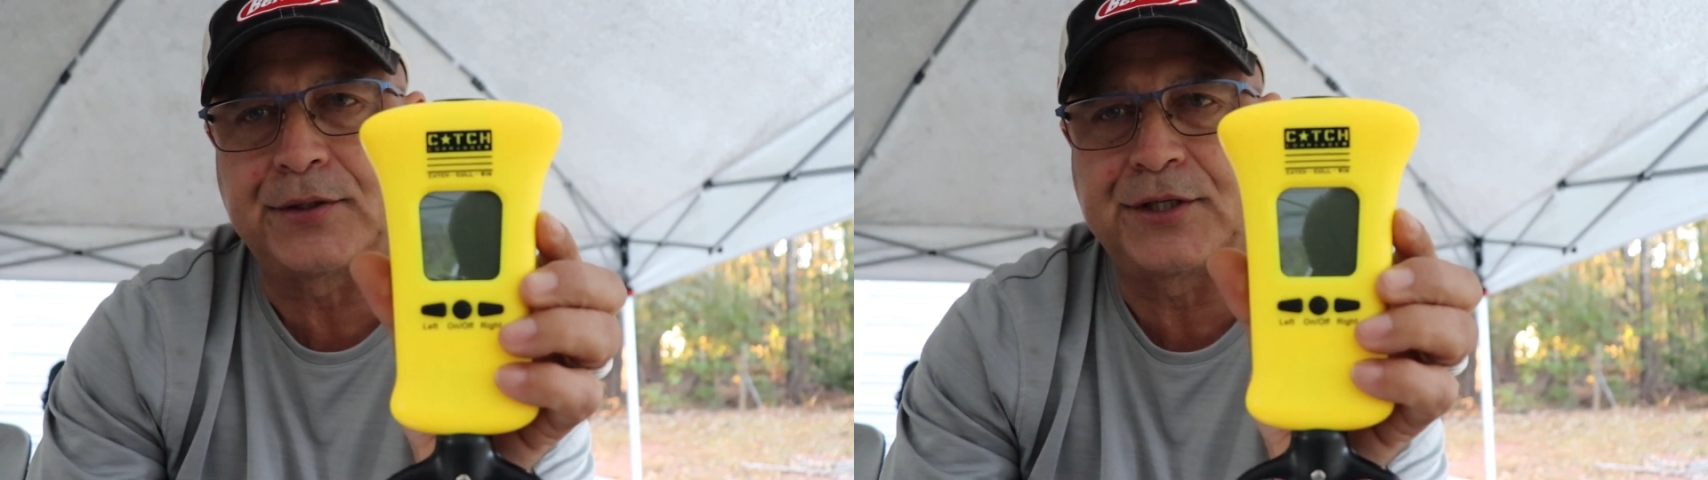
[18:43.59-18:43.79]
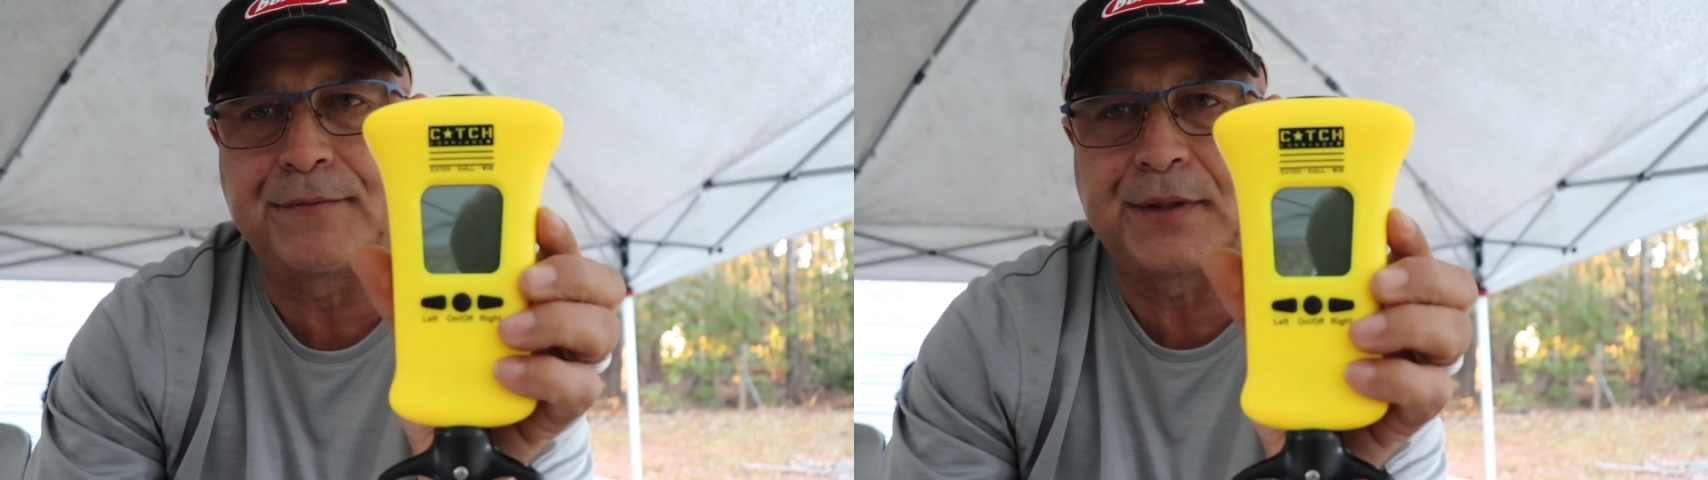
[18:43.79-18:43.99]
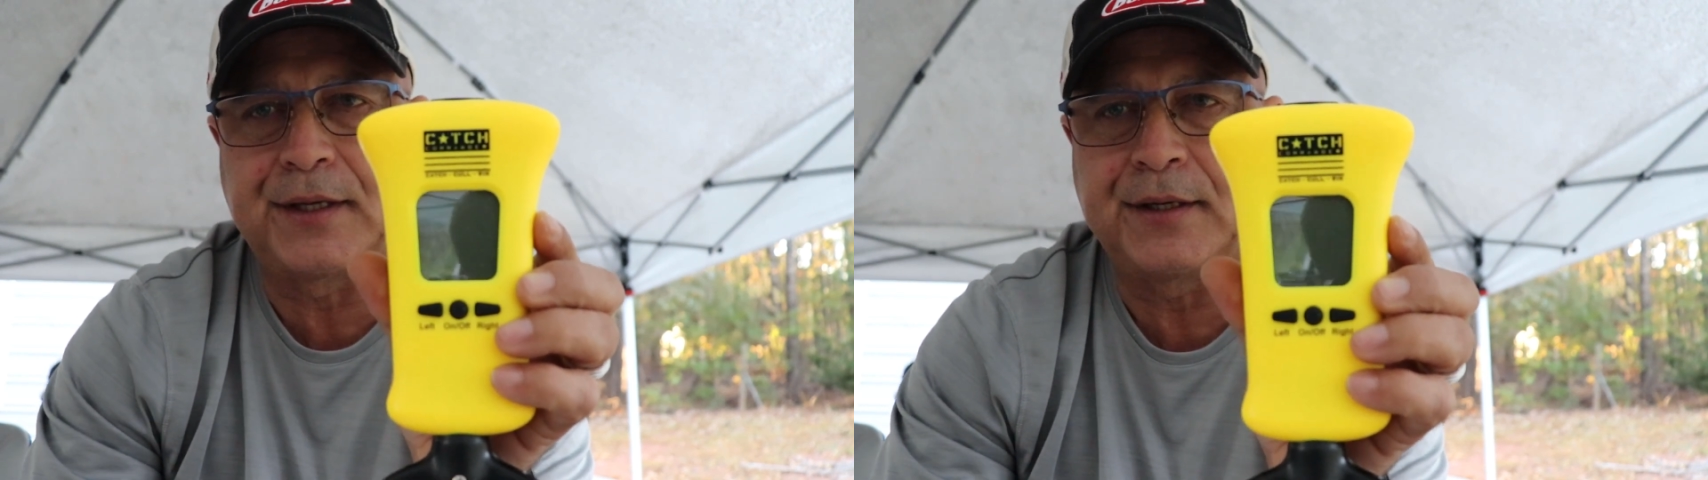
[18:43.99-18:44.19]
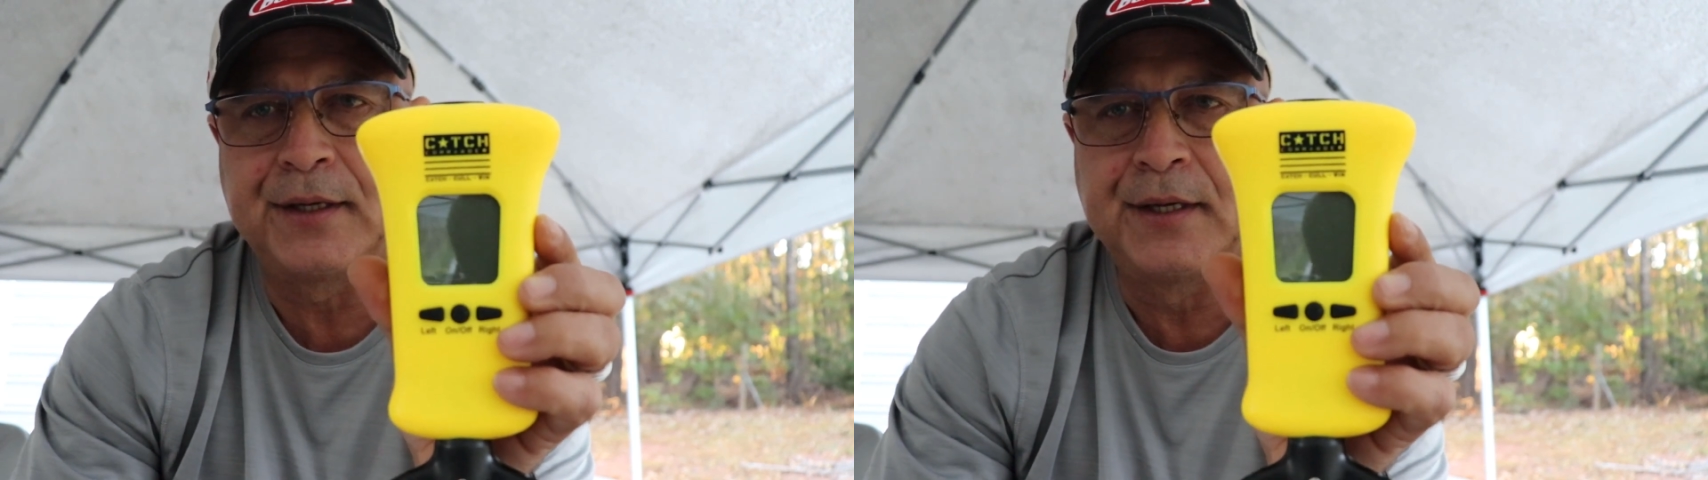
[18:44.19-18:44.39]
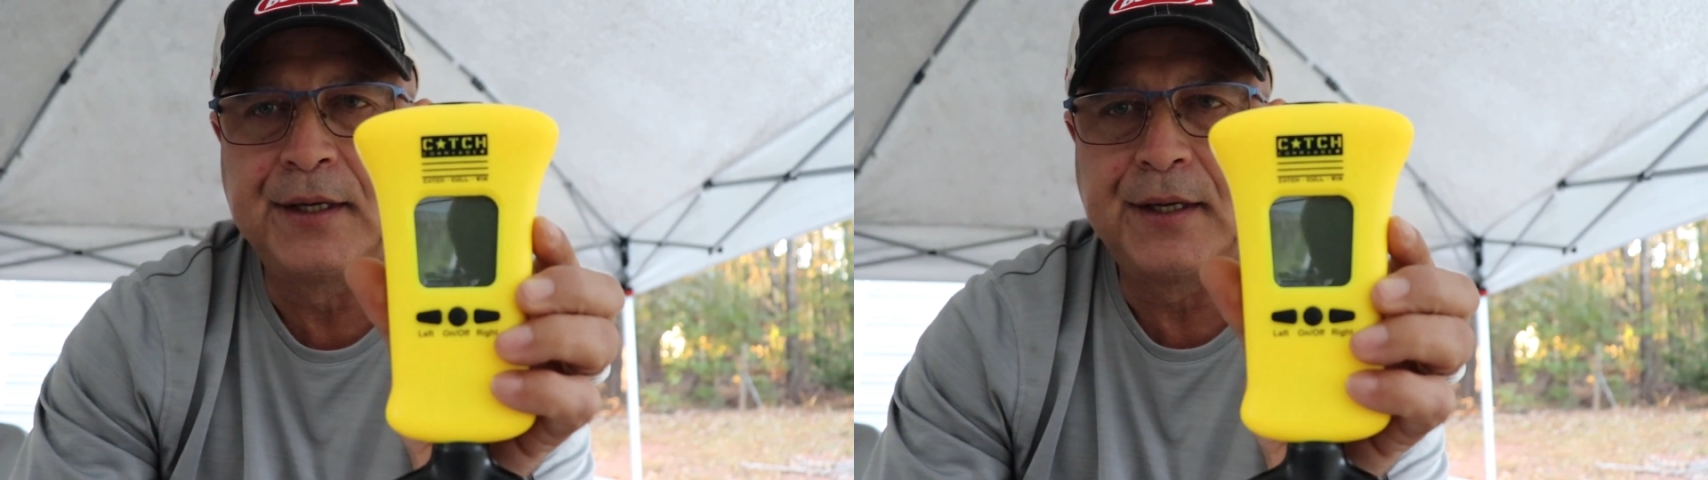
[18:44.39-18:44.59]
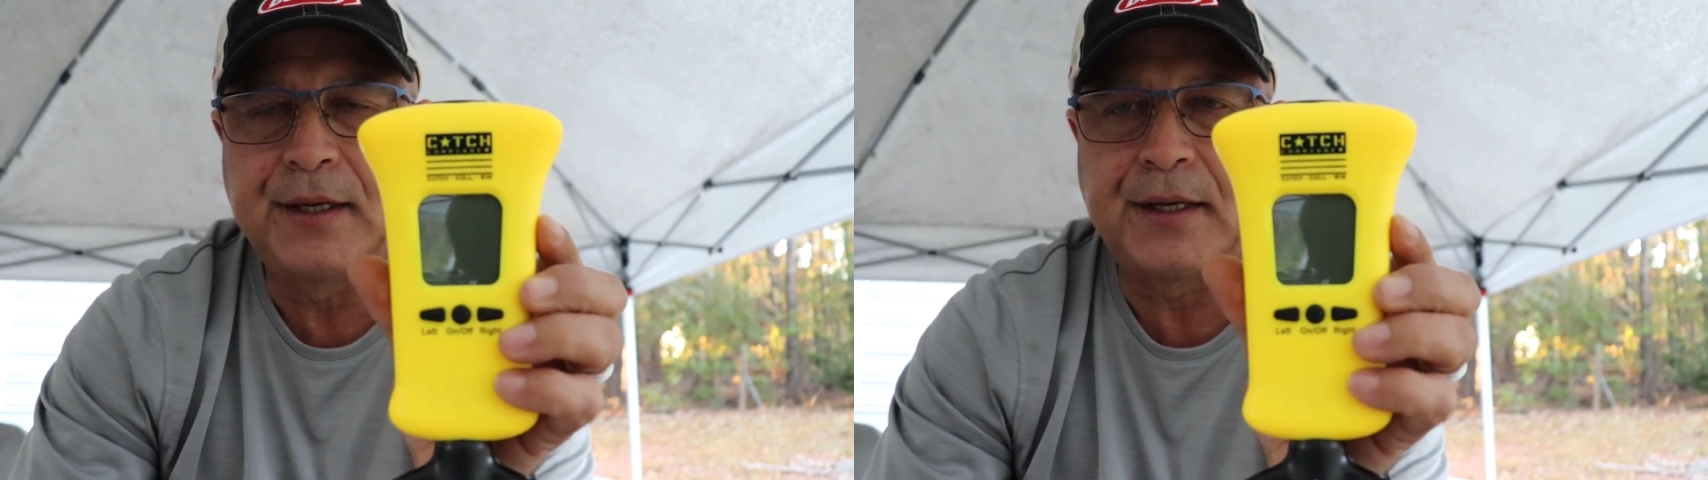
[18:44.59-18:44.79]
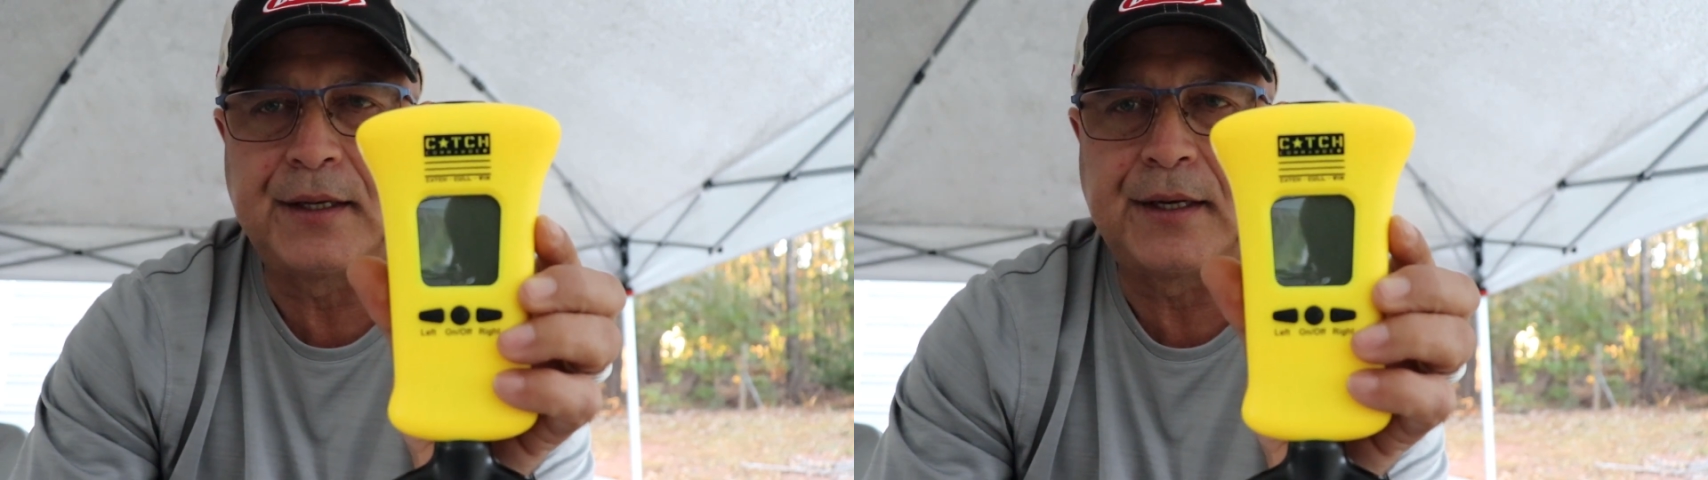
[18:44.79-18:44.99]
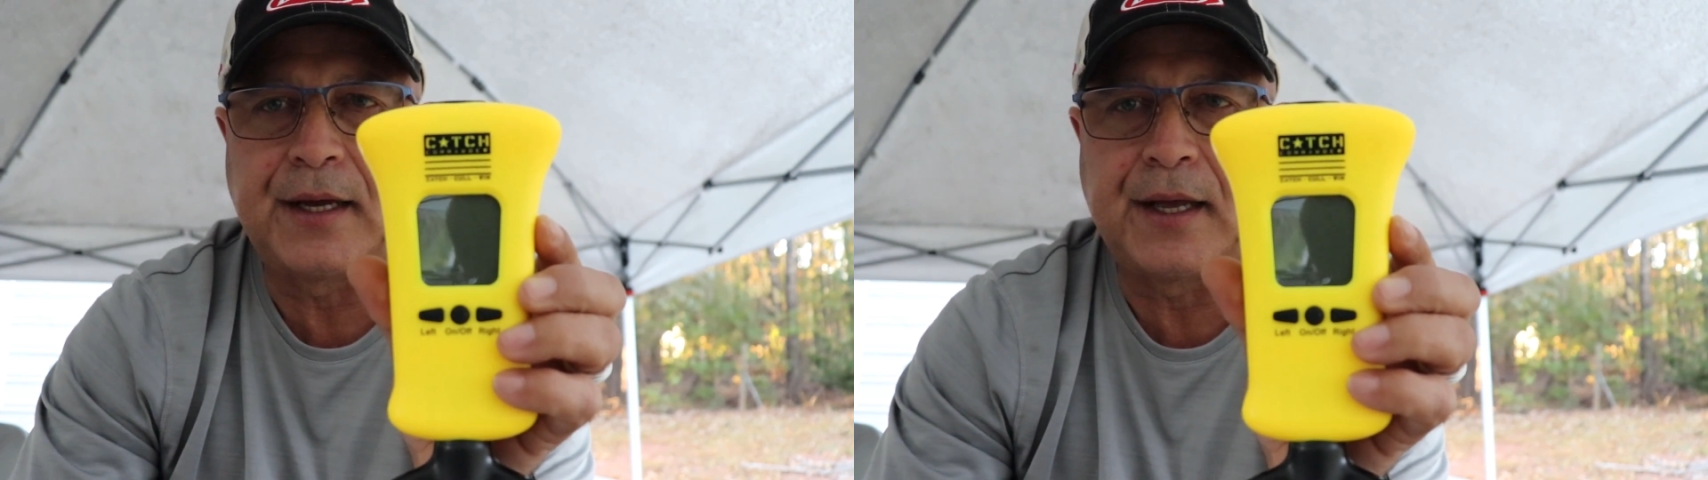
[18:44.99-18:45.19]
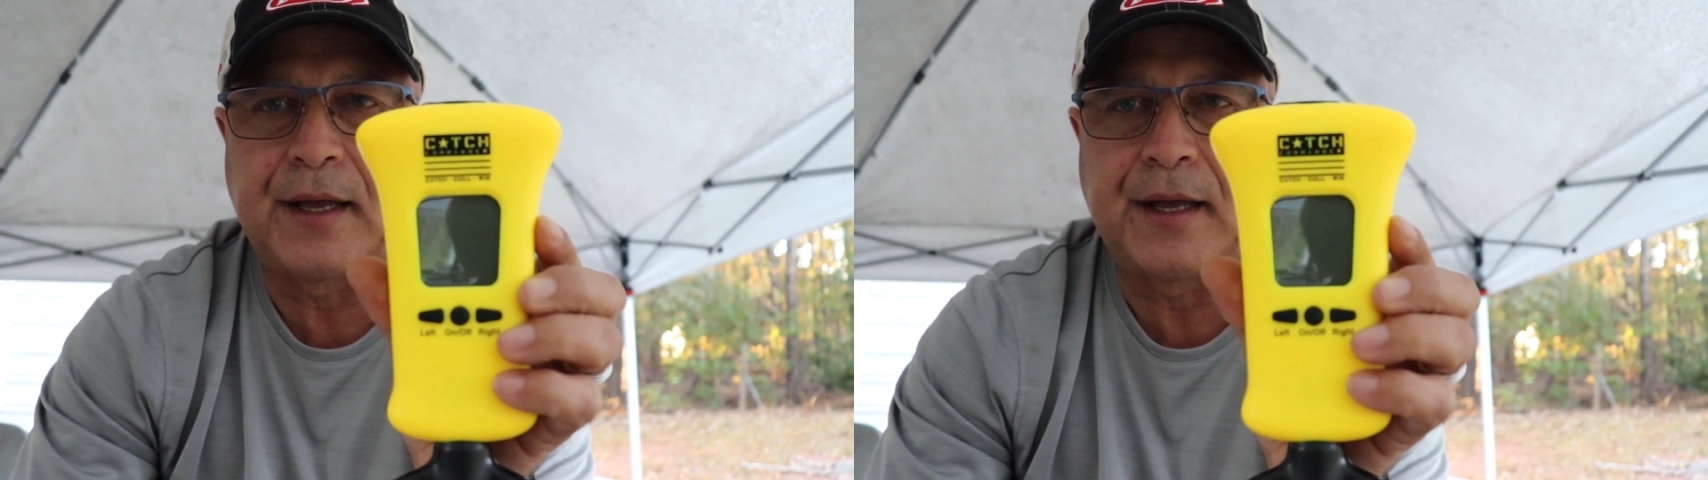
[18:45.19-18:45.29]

or something, and